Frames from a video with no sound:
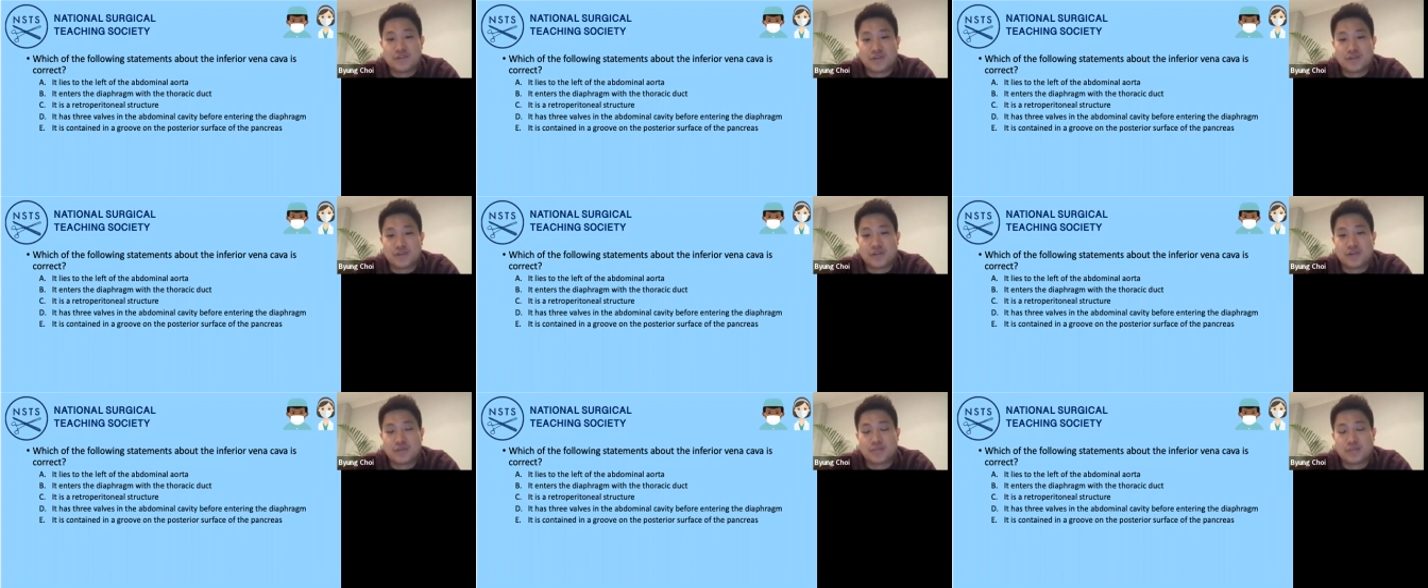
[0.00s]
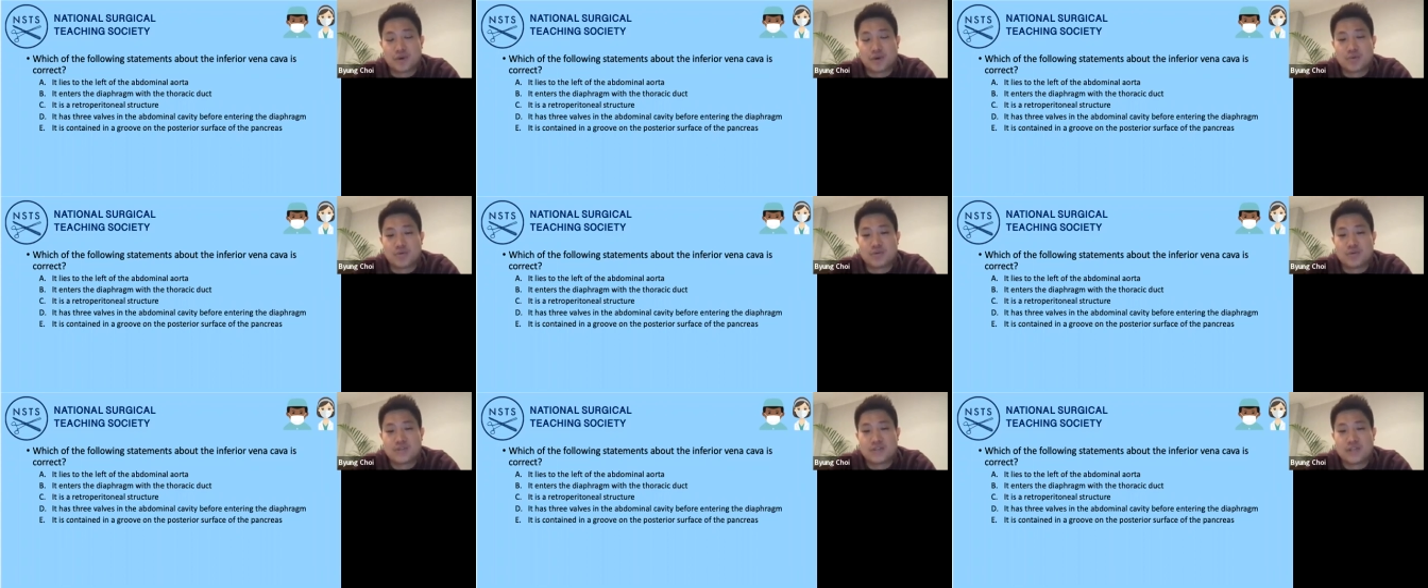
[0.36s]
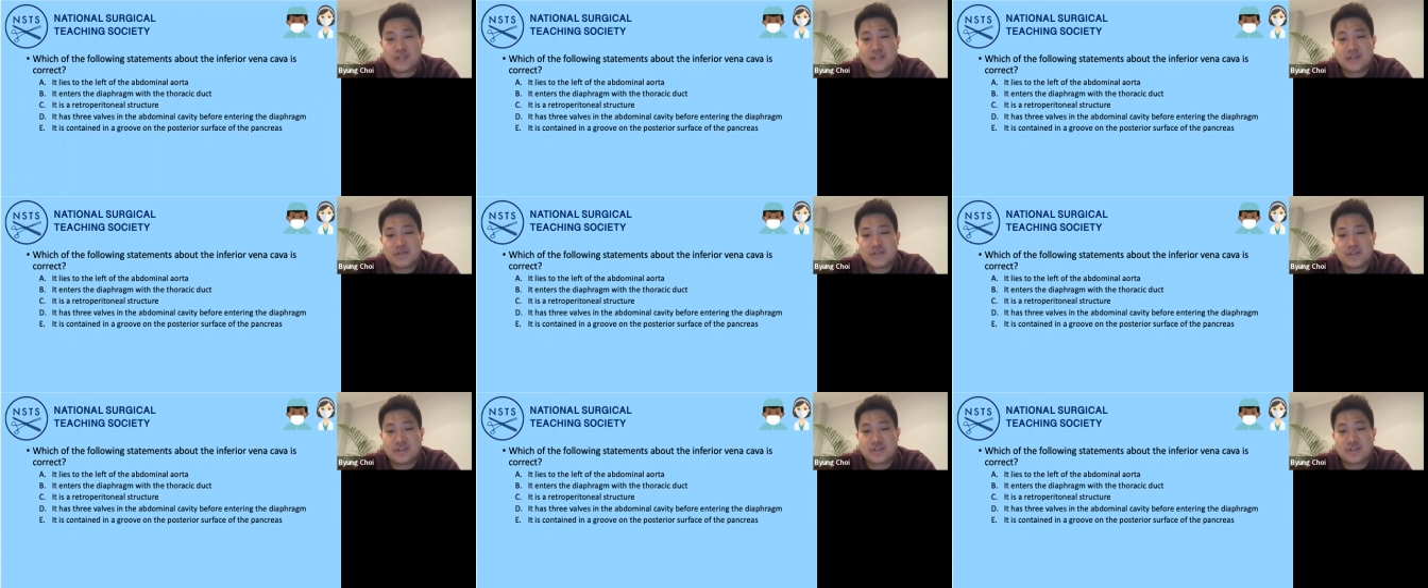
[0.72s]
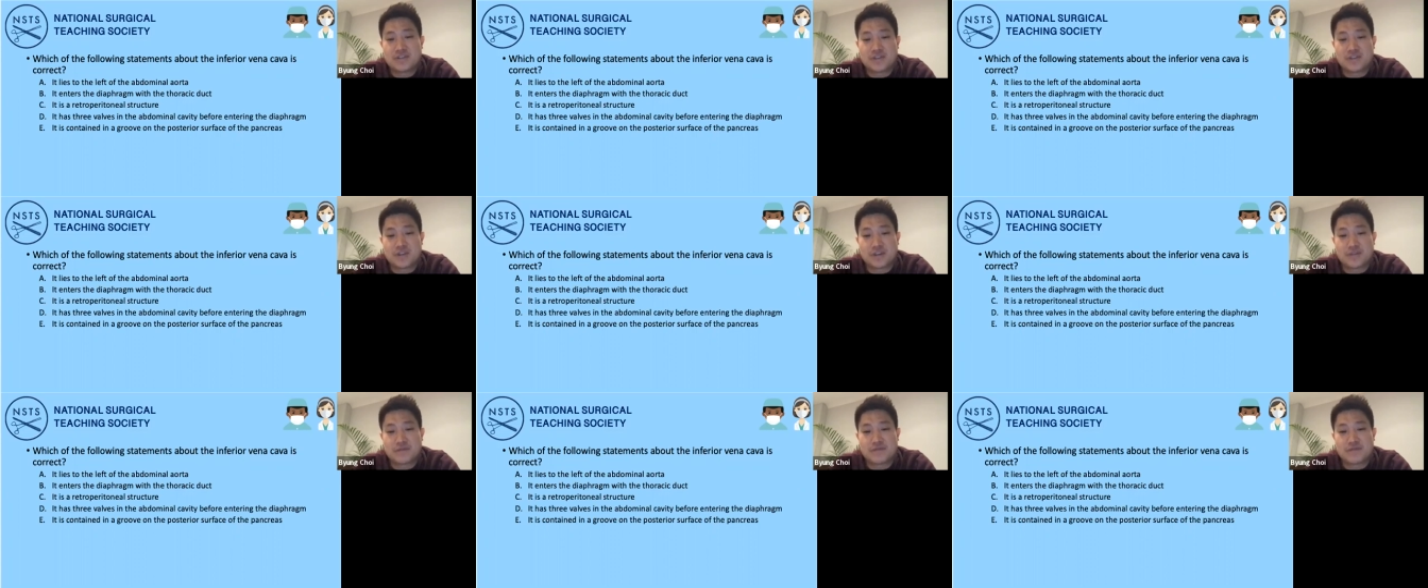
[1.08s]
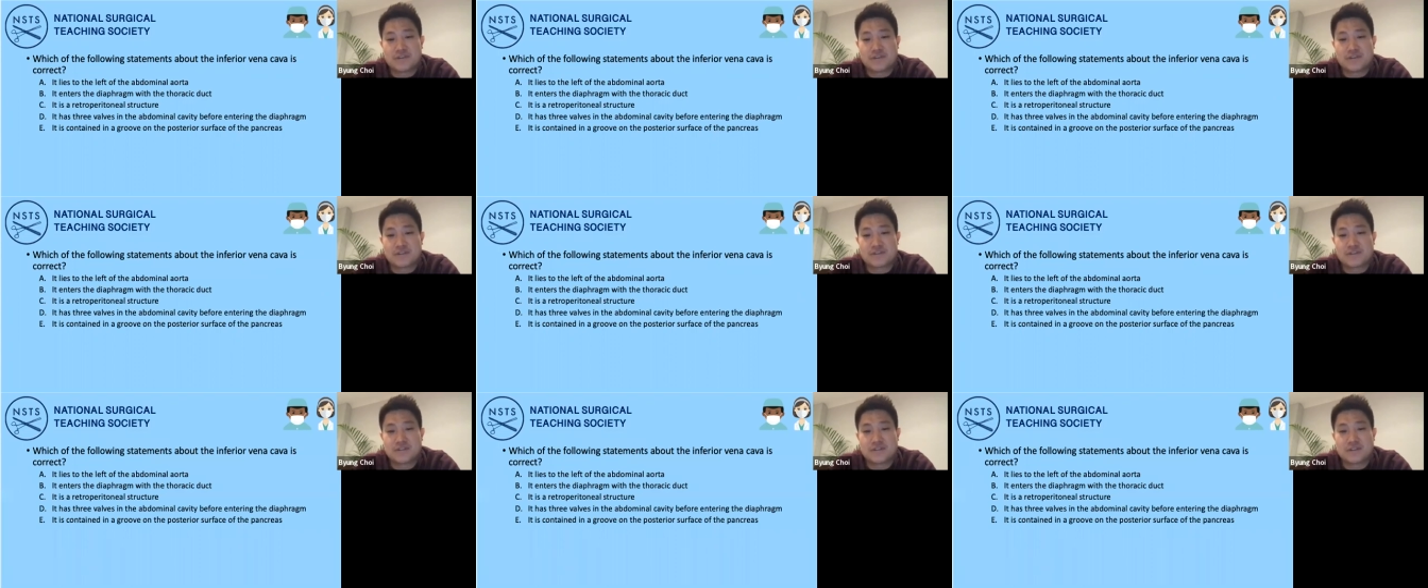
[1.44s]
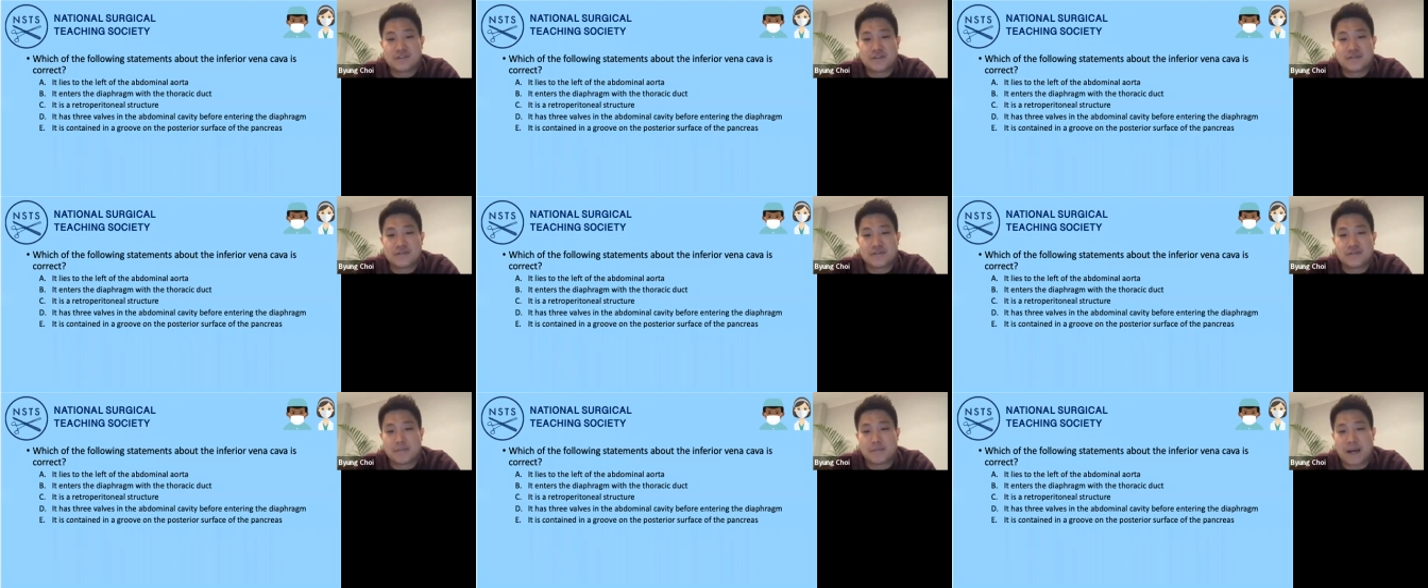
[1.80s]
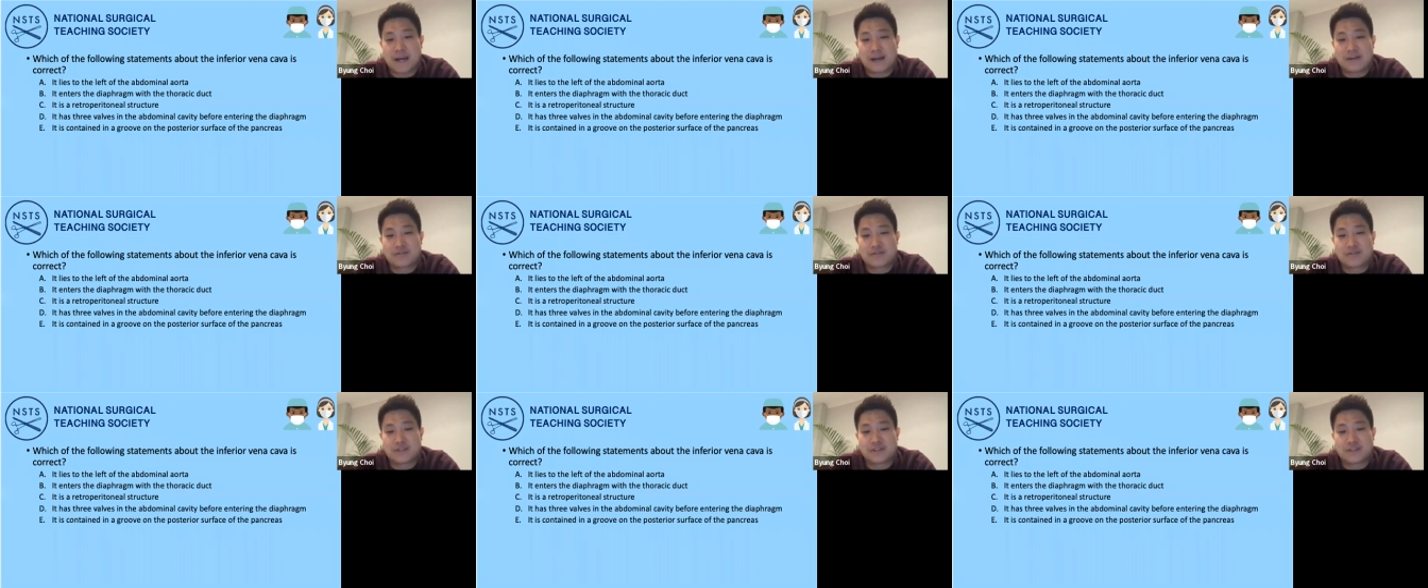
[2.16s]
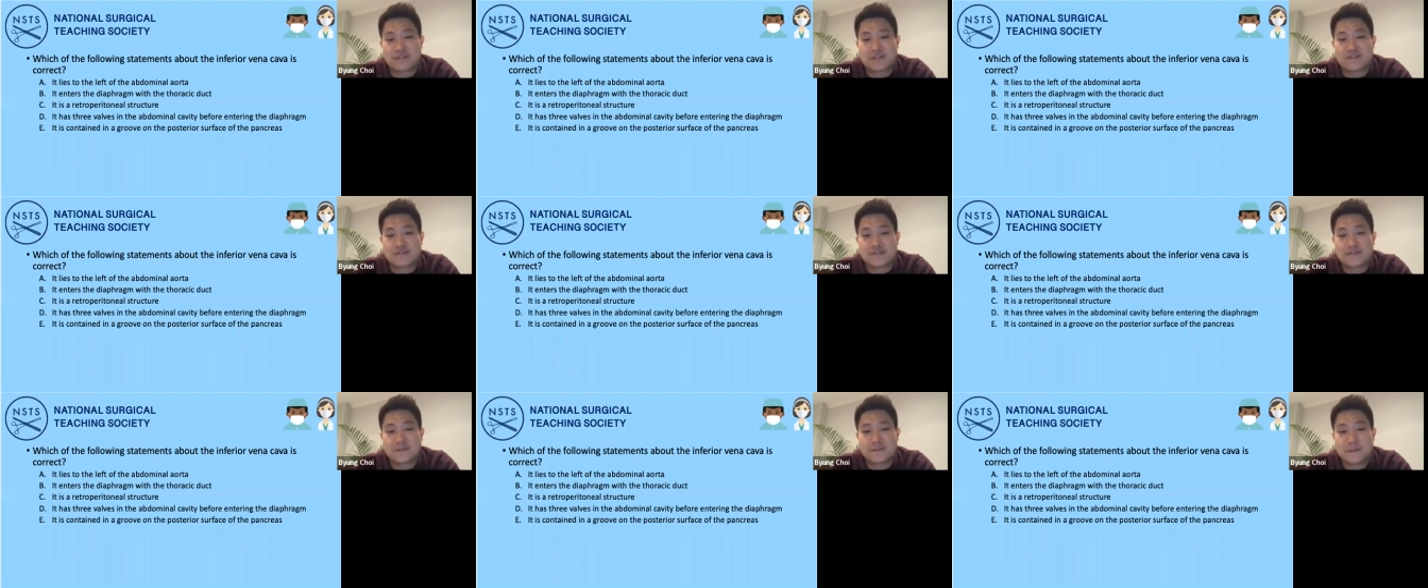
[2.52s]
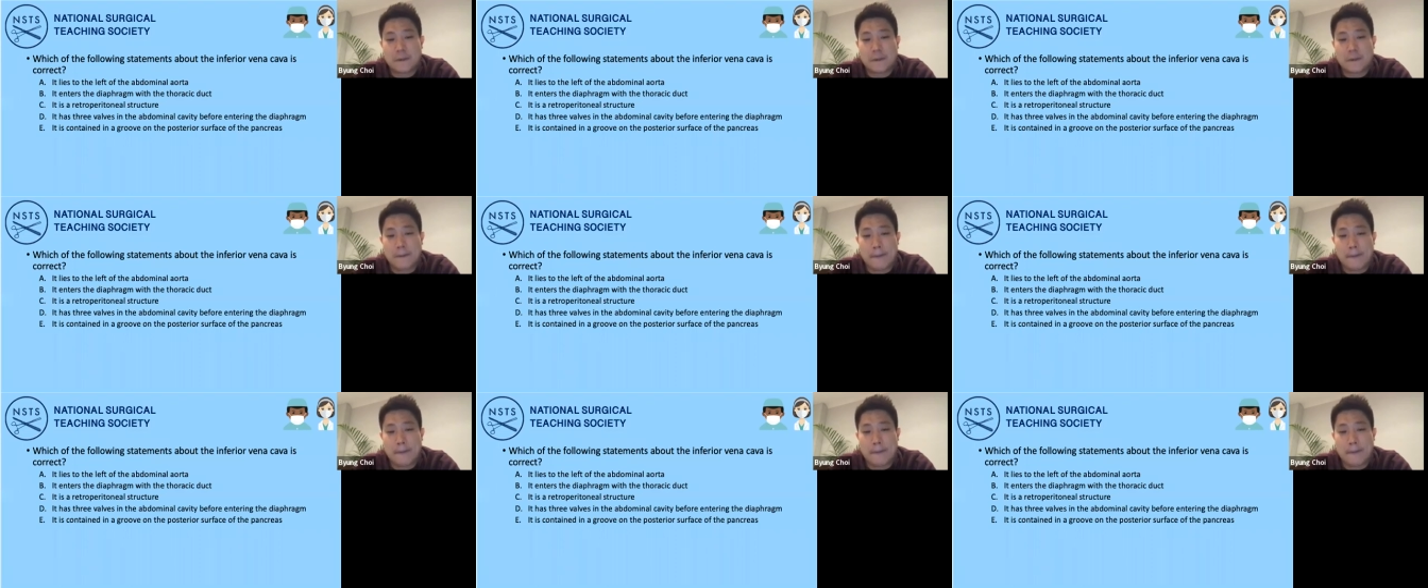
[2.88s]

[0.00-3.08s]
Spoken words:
on the posterior surface of the pancreas.